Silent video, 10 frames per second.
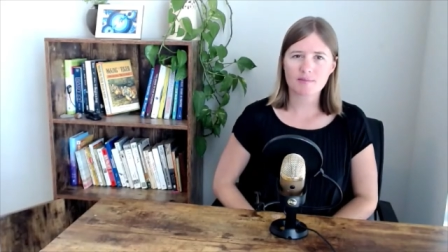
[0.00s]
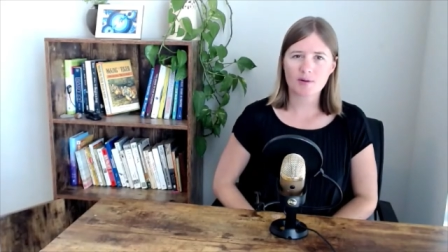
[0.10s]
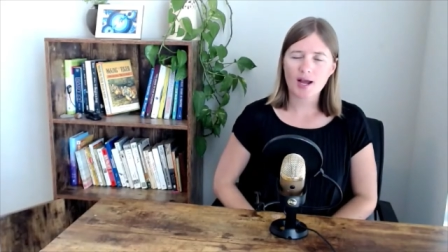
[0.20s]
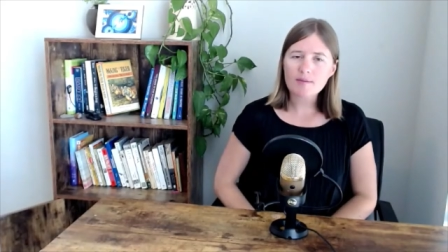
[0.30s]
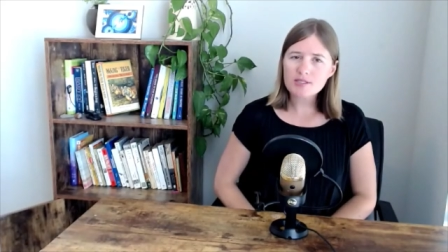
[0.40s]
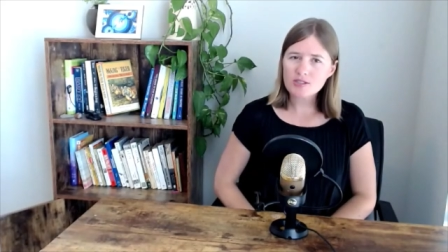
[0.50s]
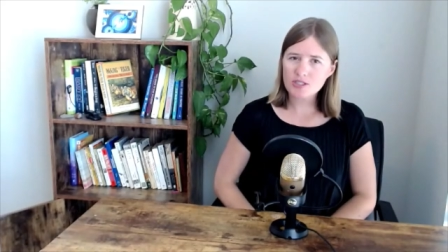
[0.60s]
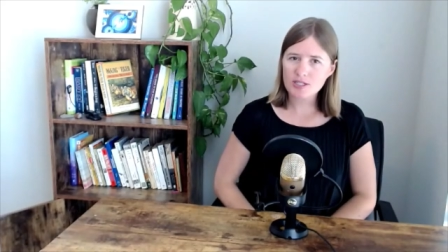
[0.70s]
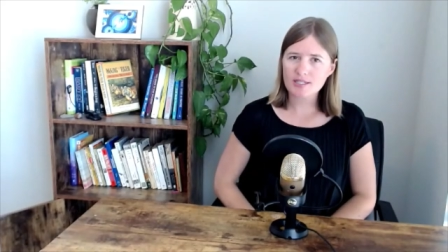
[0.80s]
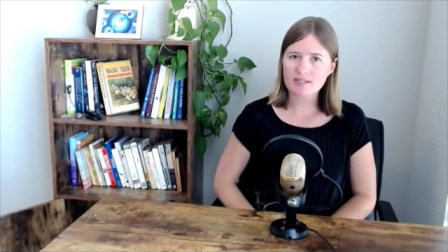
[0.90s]
perhaps you
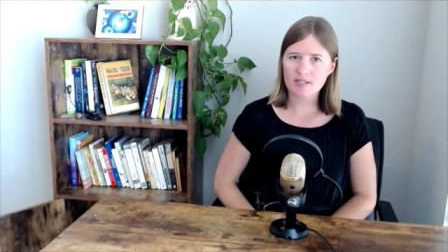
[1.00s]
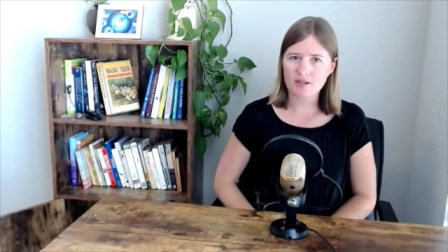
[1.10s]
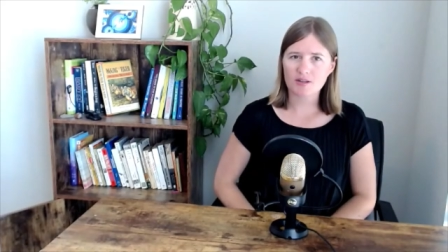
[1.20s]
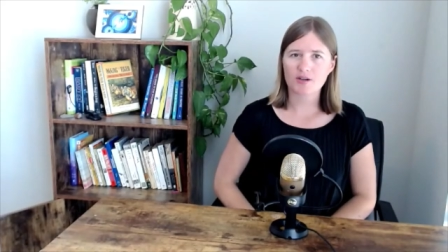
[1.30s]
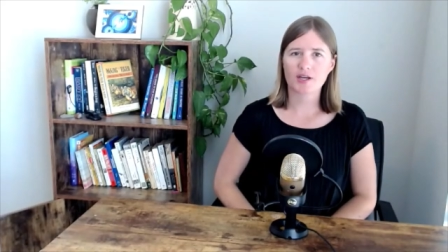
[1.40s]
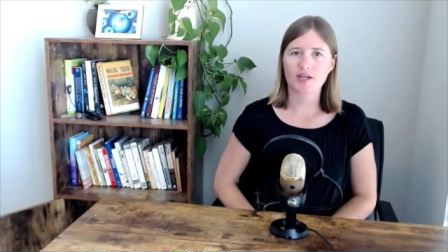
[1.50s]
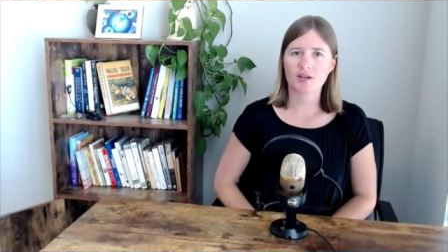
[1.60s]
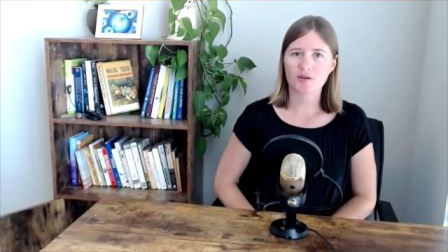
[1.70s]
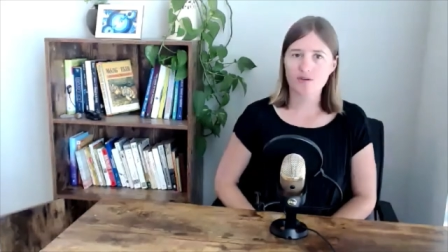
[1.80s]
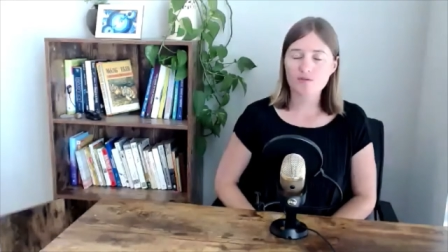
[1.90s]
should consider looking at
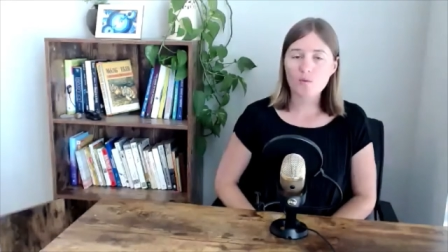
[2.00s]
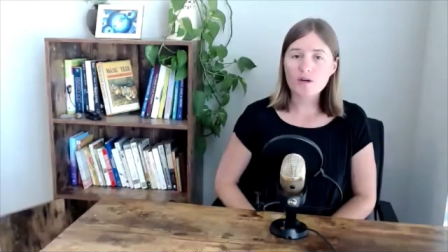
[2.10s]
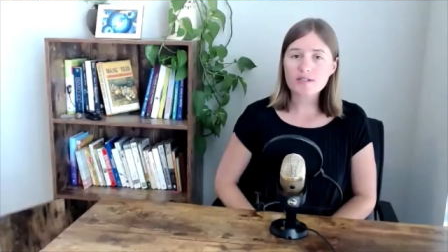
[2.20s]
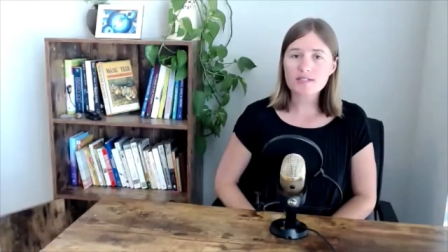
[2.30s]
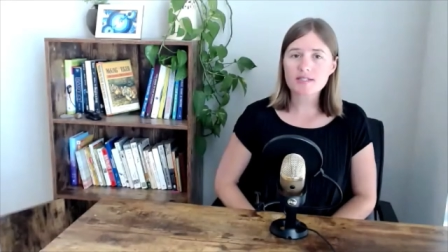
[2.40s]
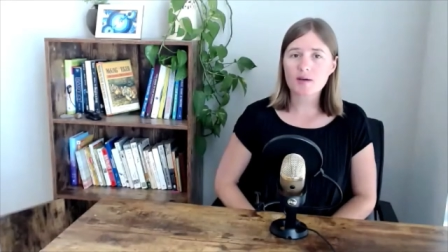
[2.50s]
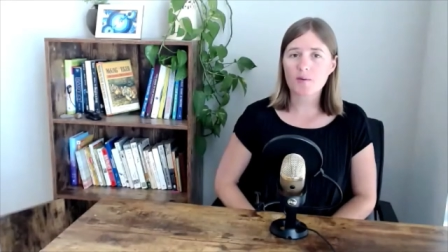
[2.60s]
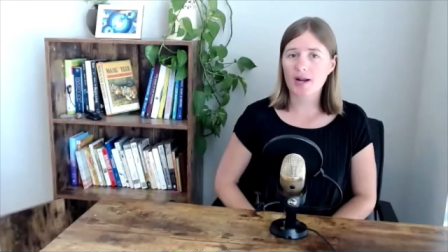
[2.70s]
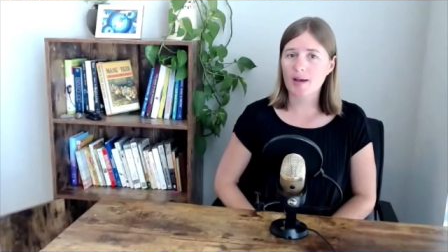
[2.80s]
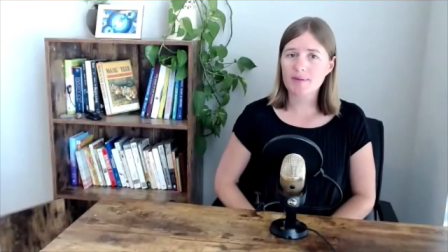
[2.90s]
your divorce and
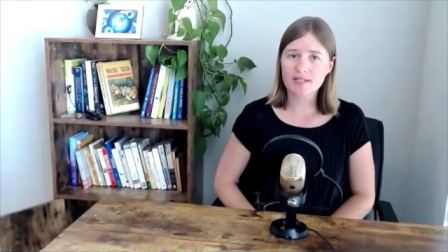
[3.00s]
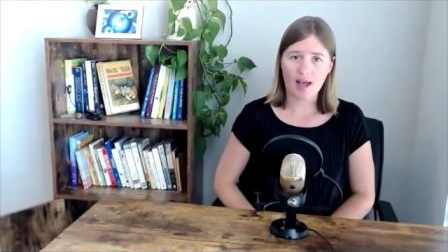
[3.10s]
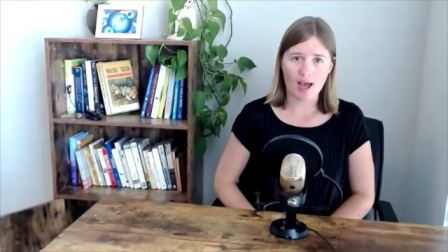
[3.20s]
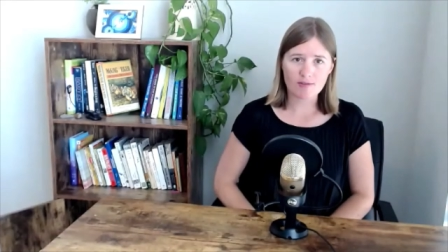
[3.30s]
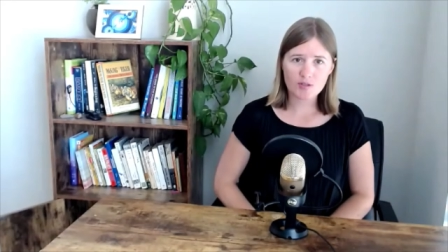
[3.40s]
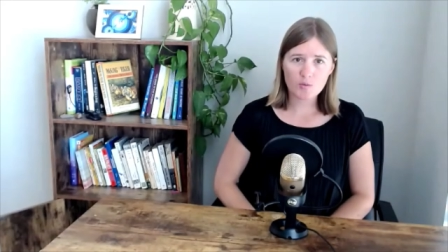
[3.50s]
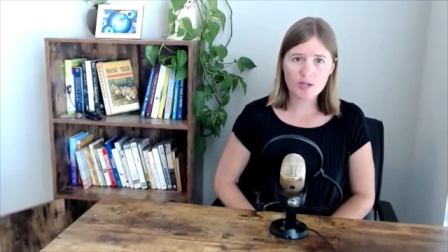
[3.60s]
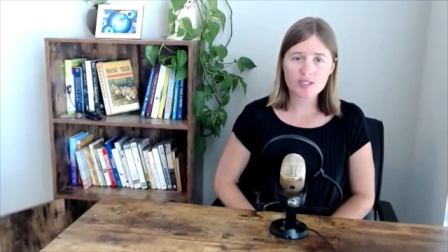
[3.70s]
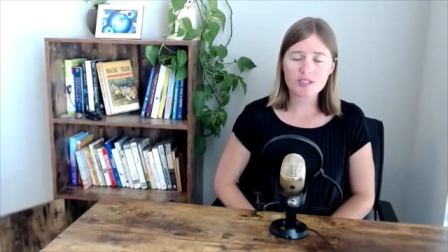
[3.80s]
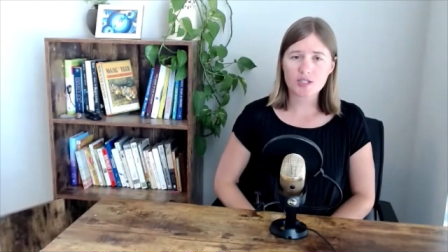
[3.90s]
what happened
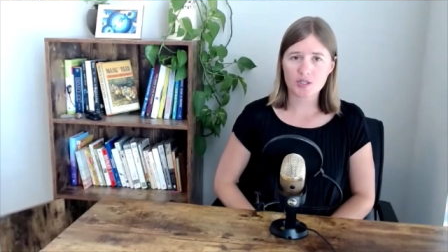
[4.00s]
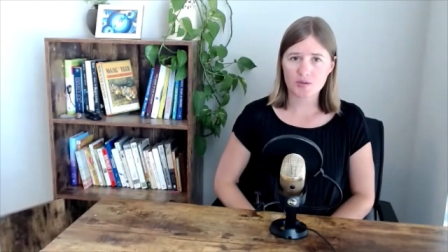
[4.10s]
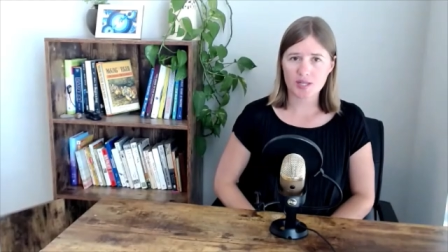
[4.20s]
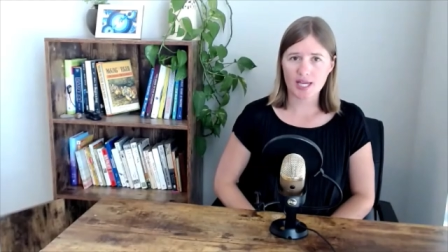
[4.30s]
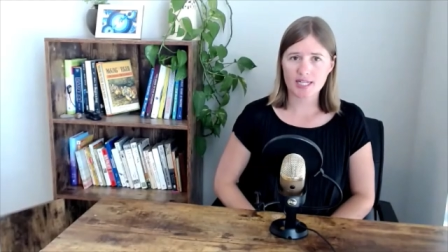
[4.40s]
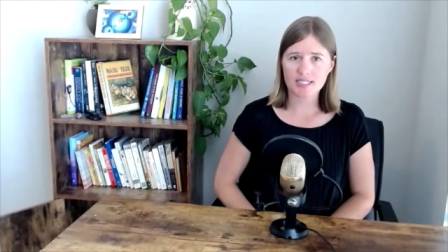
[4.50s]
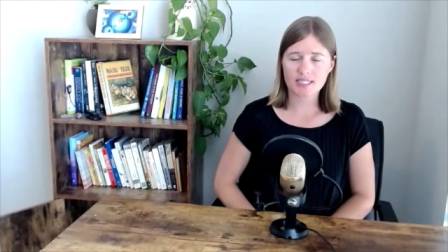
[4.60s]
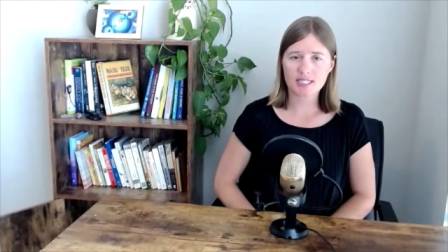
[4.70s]
afterwards in a new light.